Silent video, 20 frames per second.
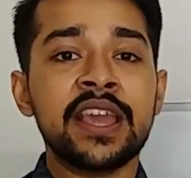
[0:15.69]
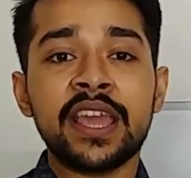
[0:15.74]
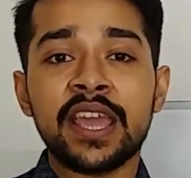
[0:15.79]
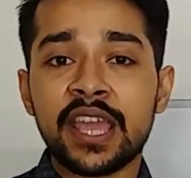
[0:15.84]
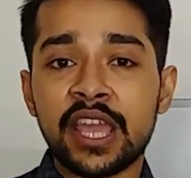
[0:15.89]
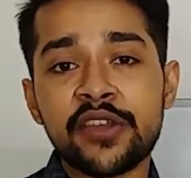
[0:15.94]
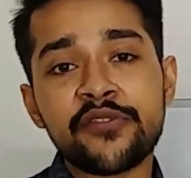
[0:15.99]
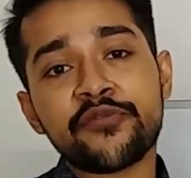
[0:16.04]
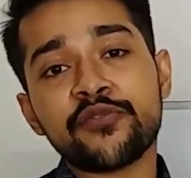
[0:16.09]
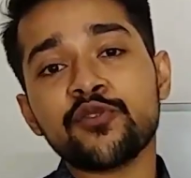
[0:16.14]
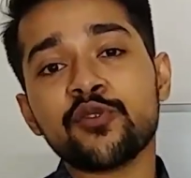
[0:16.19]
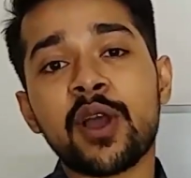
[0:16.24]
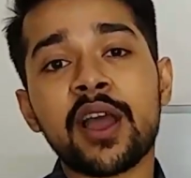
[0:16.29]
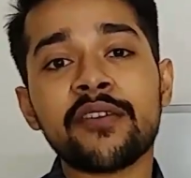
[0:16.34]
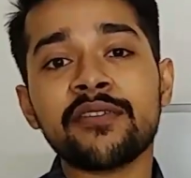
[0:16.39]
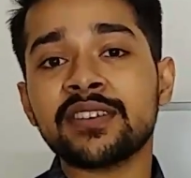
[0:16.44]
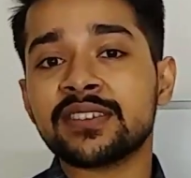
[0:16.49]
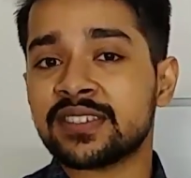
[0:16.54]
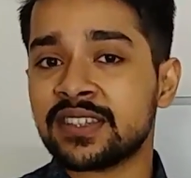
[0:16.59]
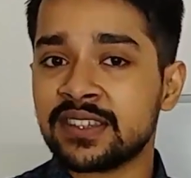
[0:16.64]
If you
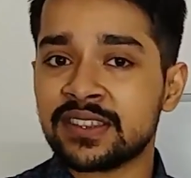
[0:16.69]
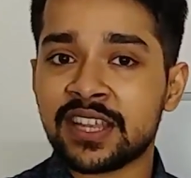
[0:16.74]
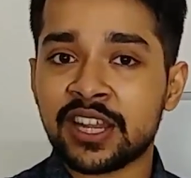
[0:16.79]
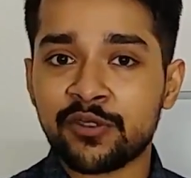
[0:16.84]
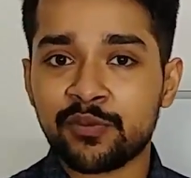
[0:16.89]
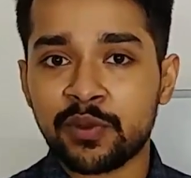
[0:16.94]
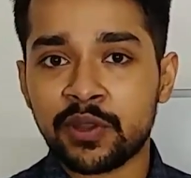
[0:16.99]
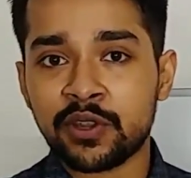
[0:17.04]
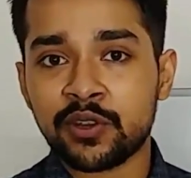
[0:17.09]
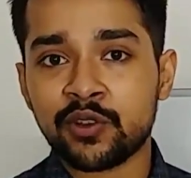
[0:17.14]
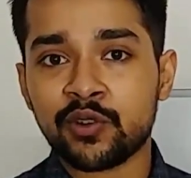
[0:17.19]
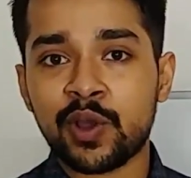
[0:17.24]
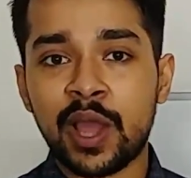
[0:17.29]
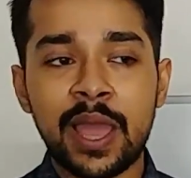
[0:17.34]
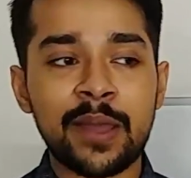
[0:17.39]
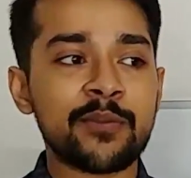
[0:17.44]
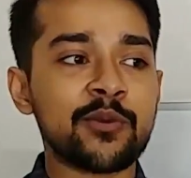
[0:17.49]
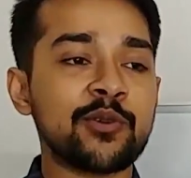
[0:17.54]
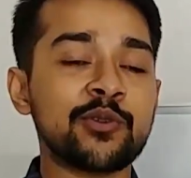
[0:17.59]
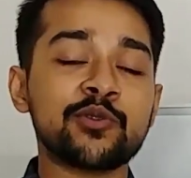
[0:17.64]
haven't seen that video,
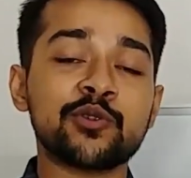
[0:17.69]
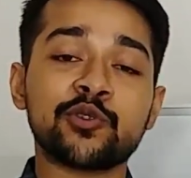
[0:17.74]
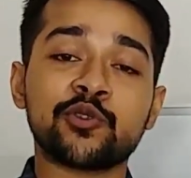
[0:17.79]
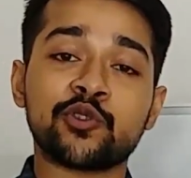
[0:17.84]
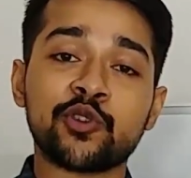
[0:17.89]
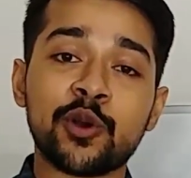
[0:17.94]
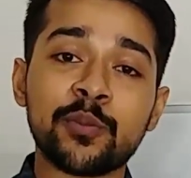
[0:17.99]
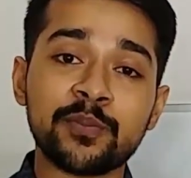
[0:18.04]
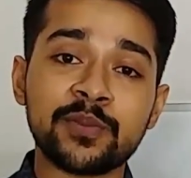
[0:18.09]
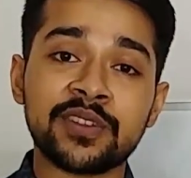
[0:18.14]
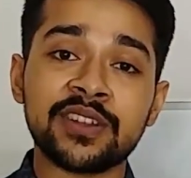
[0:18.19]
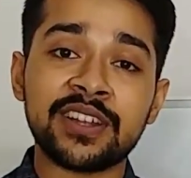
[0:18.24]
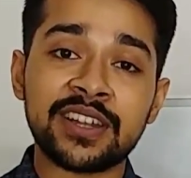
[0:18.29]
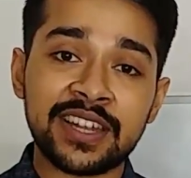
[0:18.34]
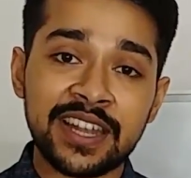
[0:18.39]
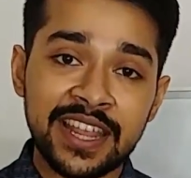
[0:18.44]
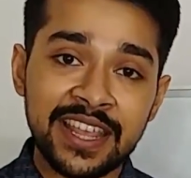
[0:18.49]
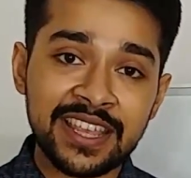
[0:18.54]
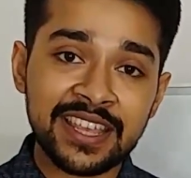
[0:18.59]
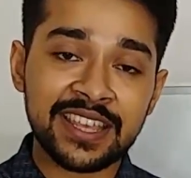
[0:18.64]
I'm going to drop the
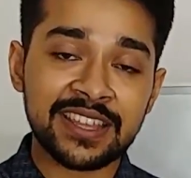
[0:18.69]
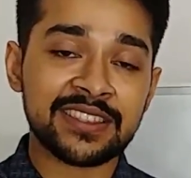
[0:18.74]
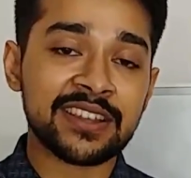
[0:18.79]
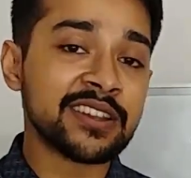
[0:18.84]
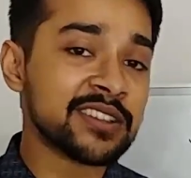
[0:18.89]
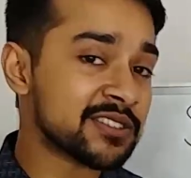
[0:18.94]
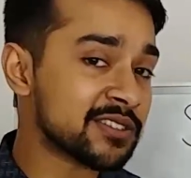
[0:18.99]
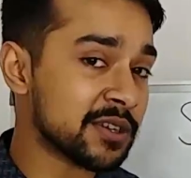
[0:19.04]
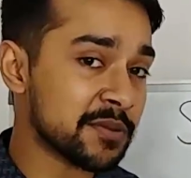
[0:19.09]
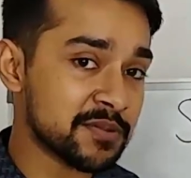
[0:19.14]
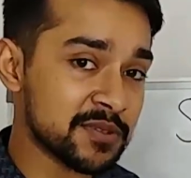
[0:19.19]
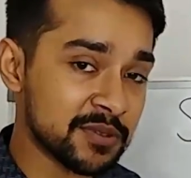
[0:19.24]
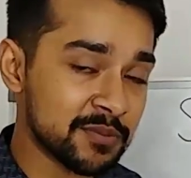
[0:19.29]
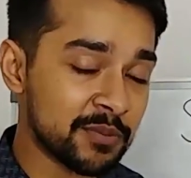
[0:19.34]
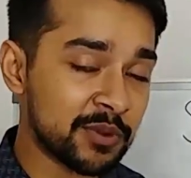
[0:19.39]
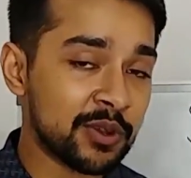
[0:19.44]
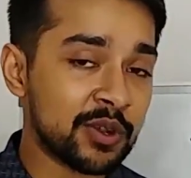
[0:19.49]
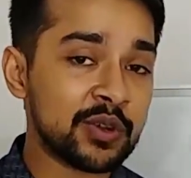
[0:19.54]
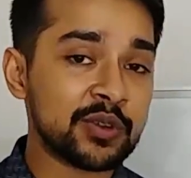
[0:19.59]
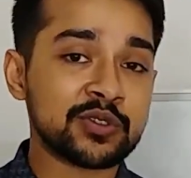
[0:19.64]
link in the description
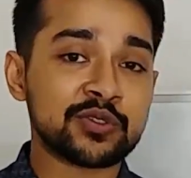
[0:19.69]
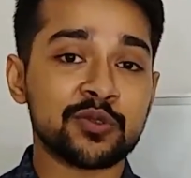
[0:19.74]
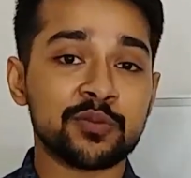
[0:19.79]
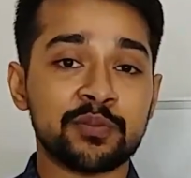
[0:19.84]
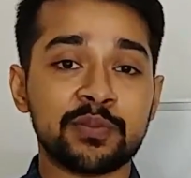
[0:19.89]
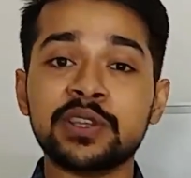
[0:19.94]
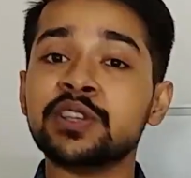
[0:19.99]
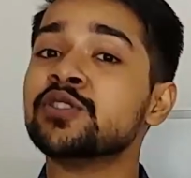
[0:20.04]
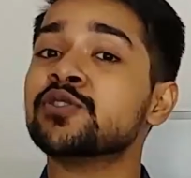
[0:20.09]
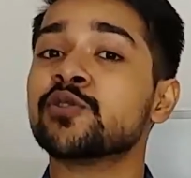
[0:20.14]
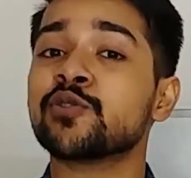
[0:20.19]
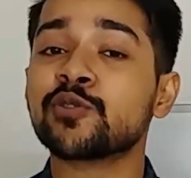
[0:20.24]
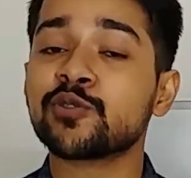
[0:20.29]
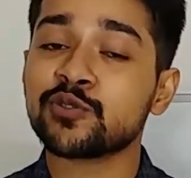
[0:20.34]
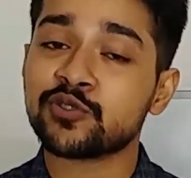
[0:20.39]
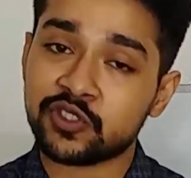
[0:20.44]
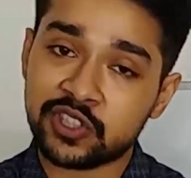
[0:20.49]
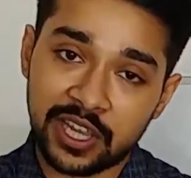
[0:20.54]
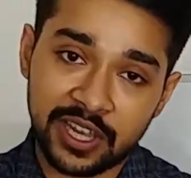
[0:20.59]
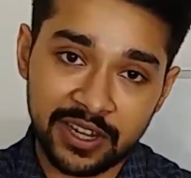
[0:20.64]
below, so be sure
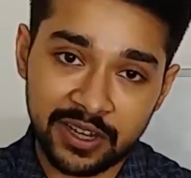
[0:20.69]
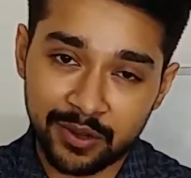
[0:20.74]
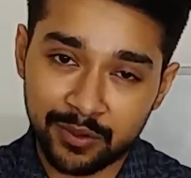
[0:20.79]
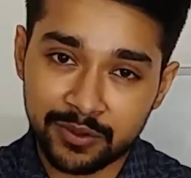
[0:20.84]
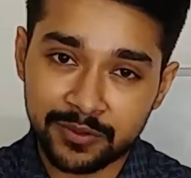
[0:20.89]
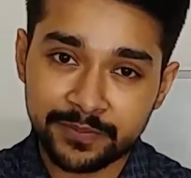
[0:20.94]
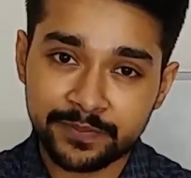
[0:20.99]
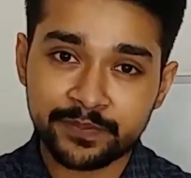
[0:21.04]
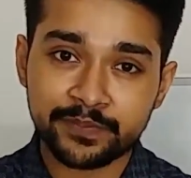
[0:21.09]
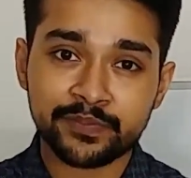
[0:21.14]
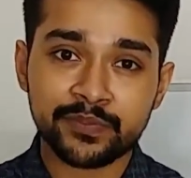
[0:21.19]
to check it out.